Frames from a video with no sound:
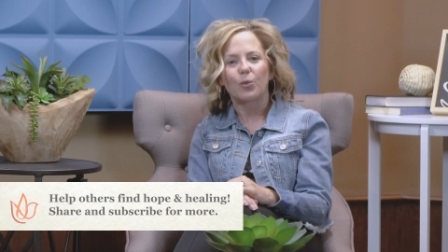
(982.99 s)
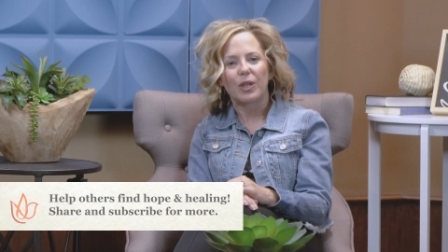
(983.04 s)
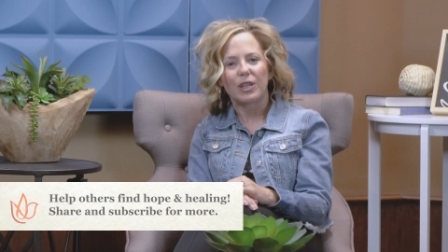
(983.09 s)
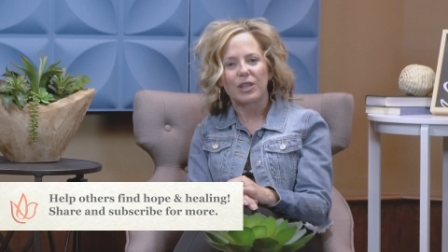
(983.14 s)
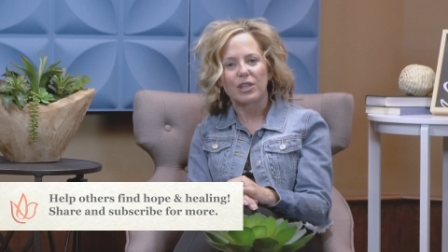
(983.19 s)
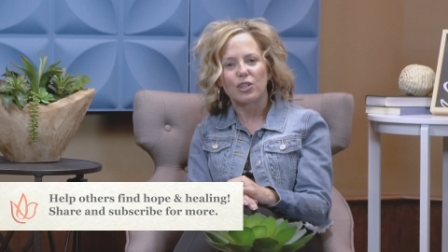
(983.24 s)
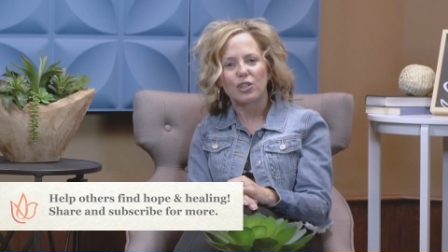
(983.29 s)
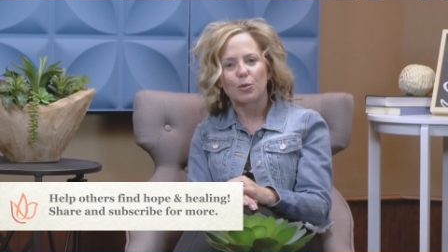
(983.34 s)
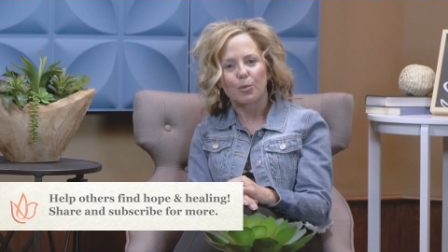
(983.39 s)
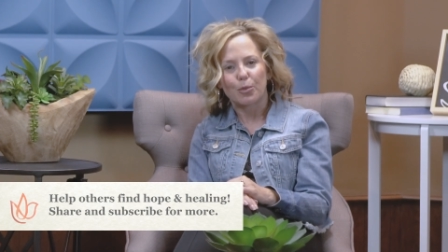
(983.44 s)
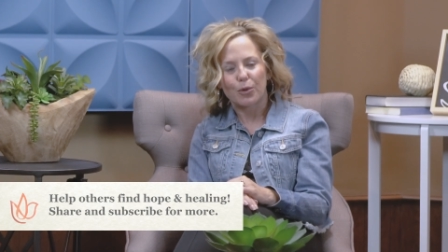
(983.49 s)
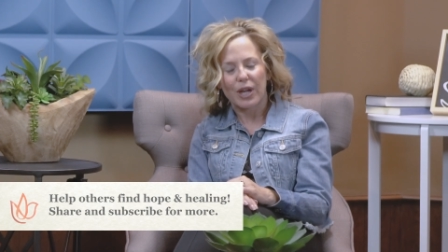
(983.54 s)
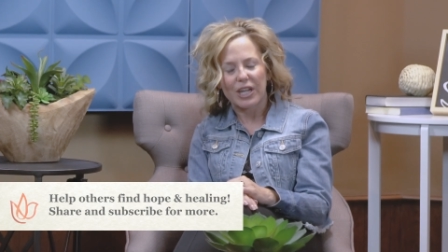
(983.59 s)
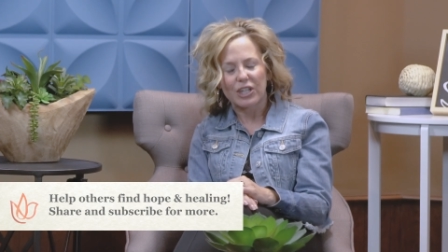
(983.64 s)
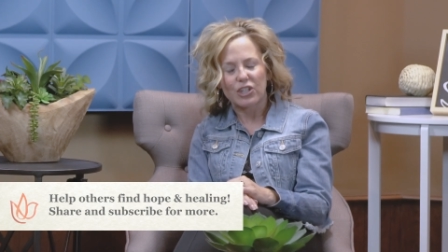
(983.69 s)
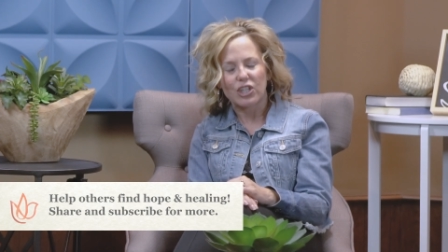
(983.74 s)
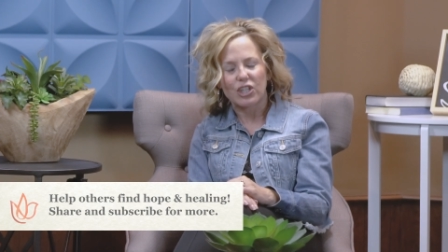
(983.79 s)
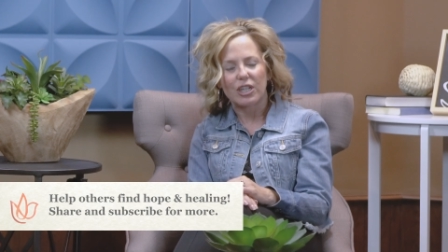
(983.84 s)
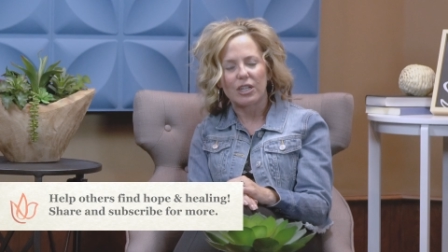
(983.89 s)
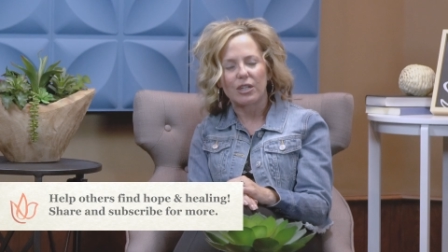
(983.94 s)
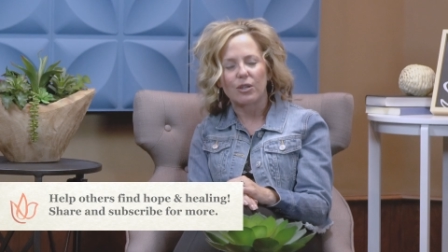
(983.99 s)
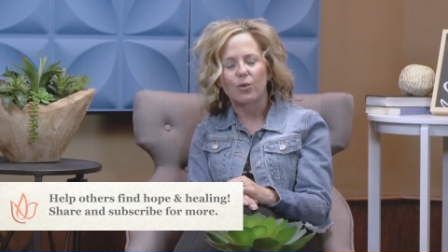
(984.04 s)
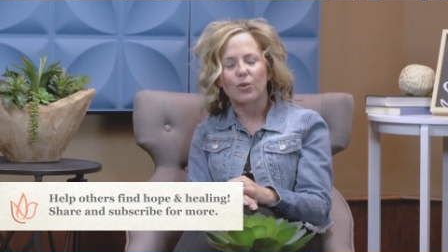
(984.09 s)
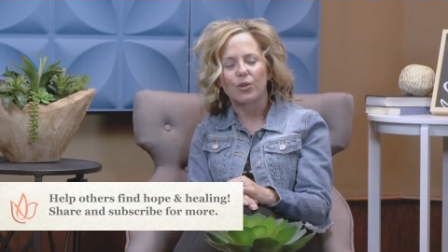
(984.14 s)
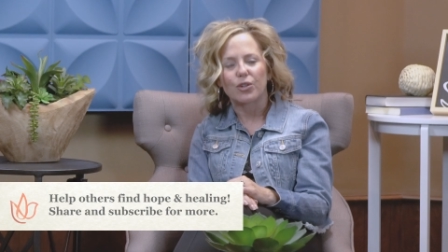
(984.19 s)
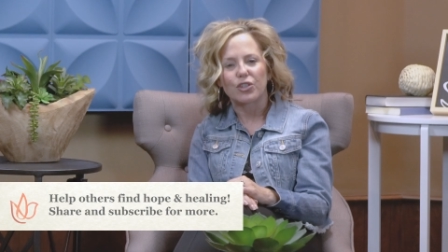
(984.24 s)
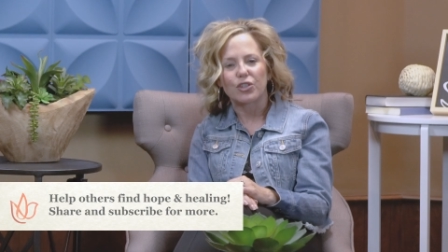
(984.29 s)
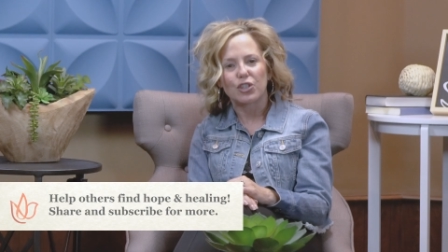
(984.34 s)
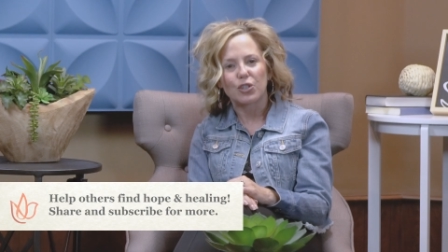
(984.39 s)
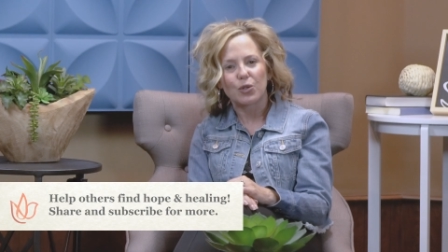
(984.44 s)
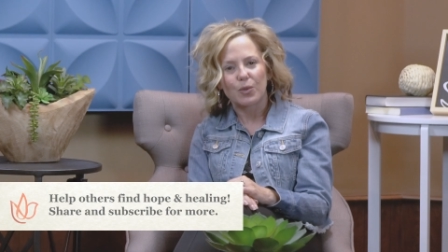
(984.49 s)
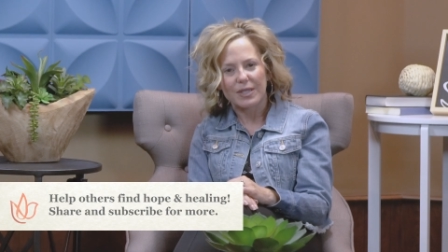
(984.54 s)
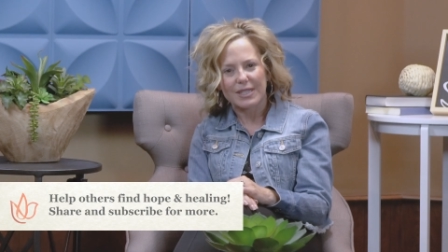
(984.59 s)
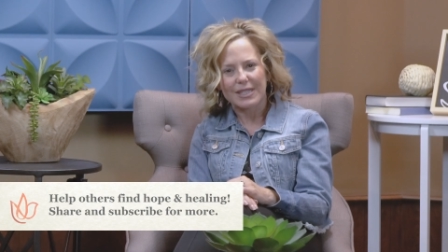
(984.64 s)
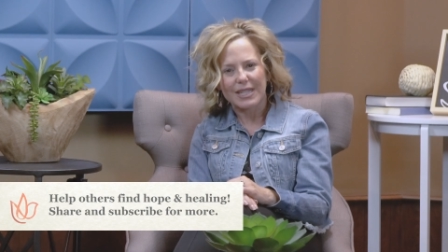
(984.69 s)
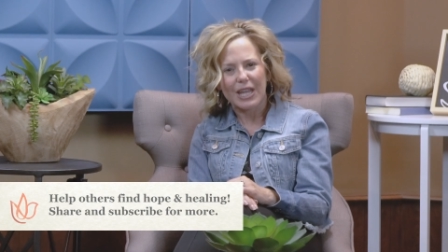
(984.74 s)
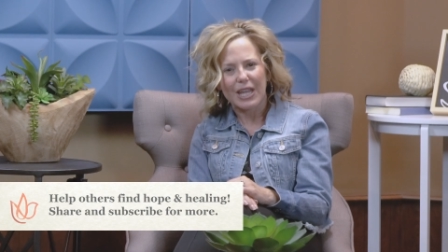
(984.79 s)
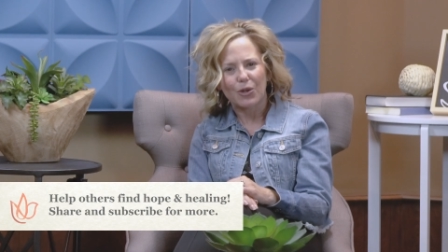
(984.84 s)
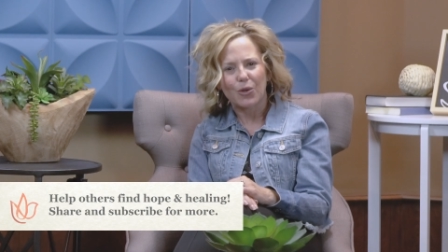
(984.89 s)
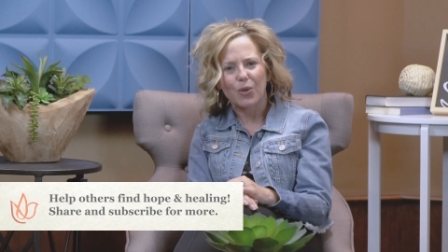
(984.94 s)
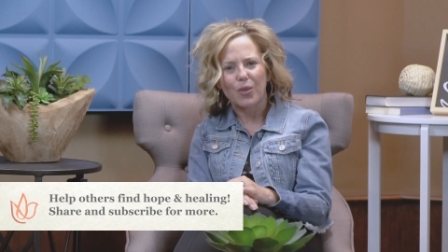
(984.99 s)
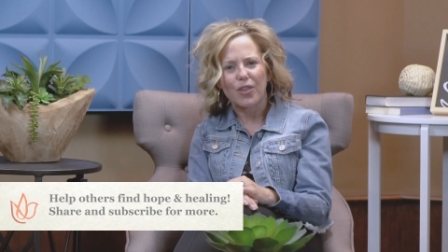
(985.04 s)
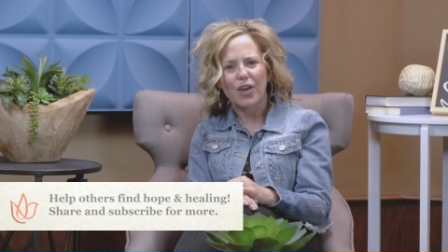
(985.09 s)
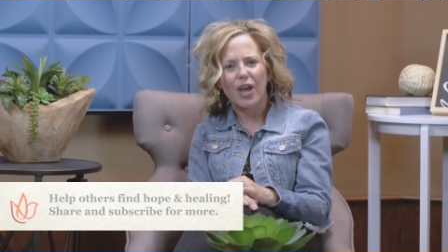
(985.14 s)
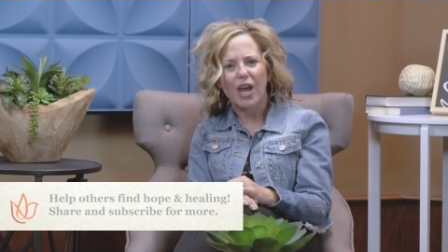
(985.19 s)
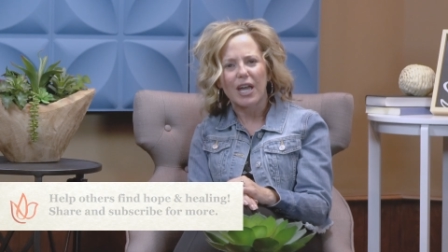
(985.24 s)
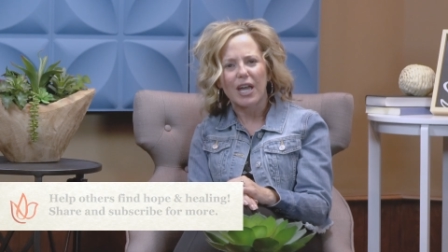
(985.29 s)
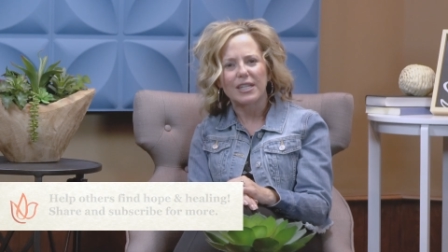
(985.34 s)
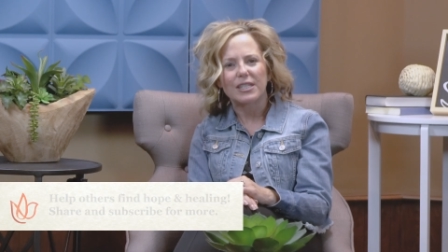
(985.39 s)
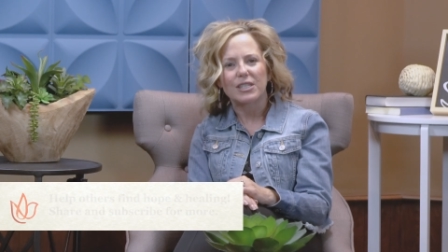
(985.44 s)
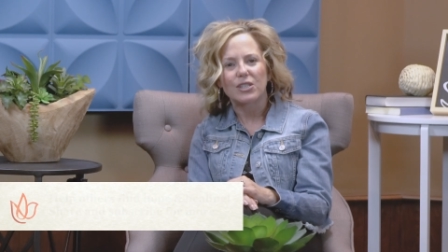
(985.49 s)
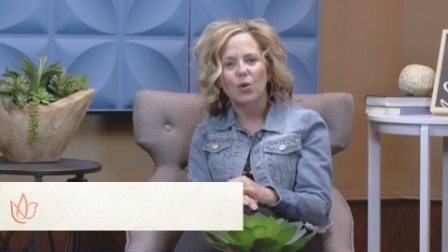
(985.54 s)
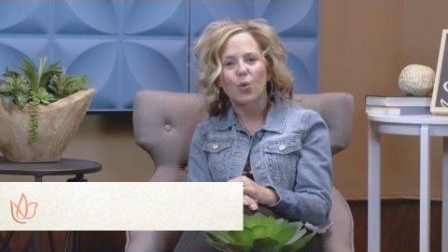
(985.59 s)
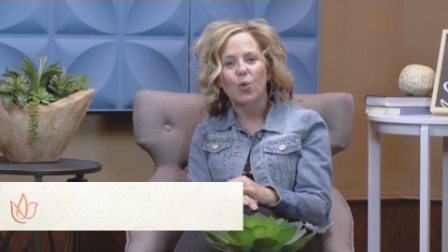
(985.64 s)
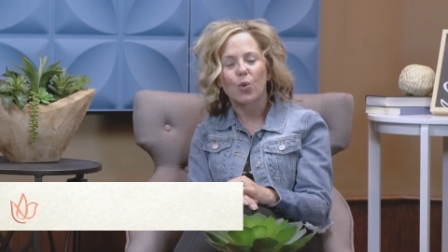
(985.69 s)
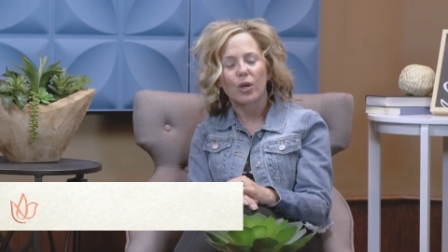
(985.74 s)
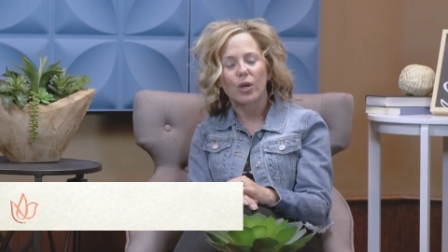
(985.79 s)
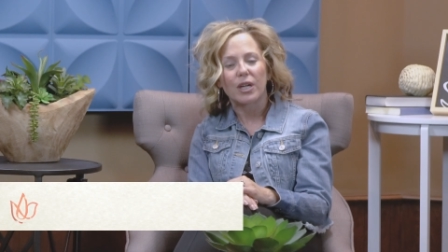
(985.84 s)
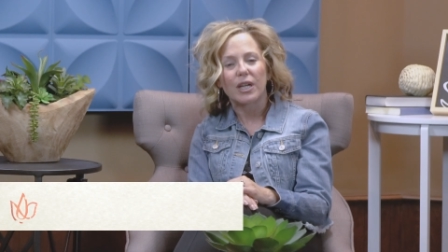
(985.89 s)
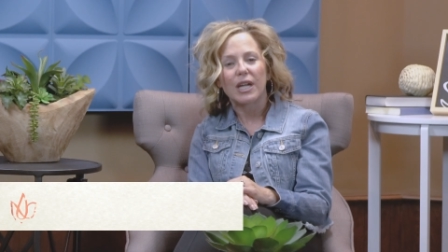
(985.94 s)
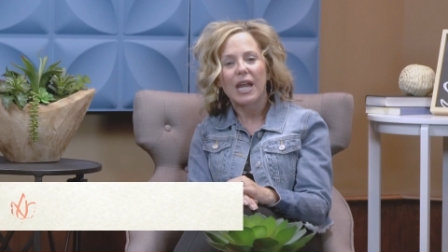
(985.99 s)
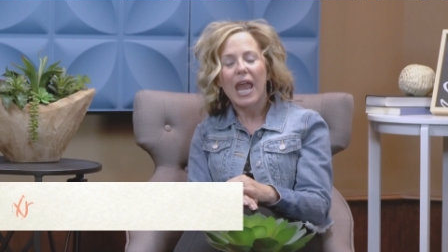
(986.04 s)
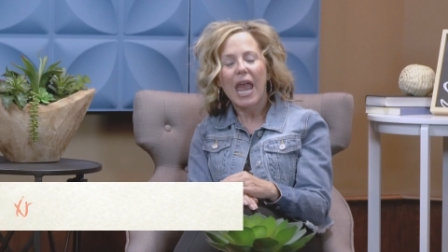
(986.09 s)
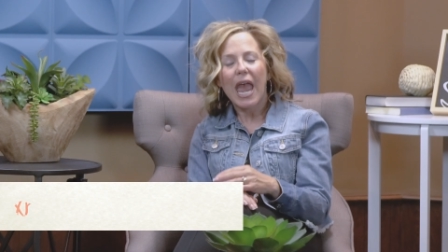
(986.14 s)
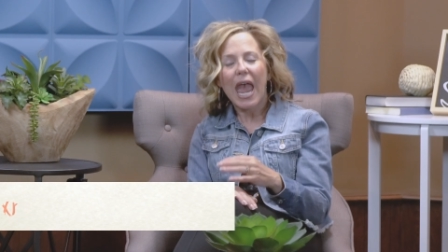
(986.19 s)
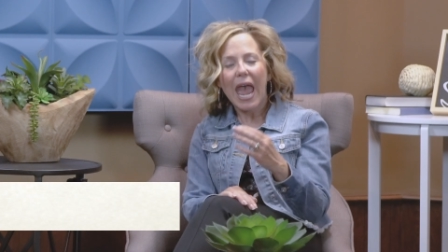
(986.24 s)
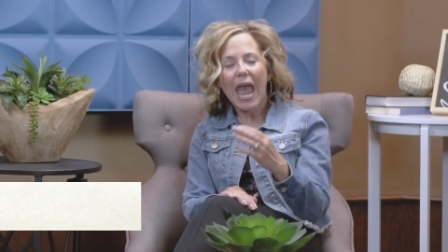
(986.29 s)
with depression or suicidal thoughts or